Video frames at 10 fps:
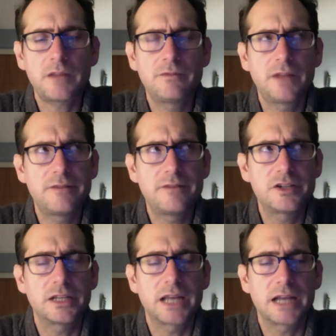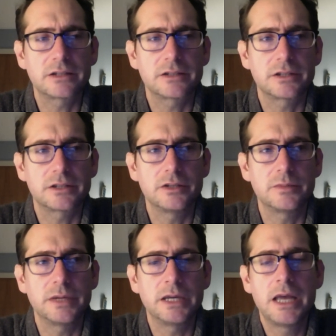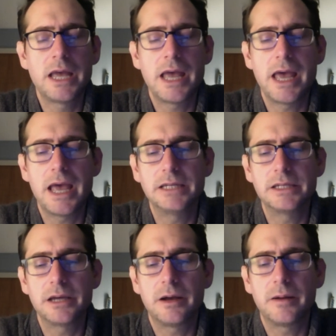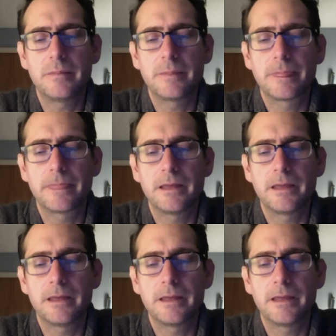fly fishing in the Catskills, excuse me. And, um,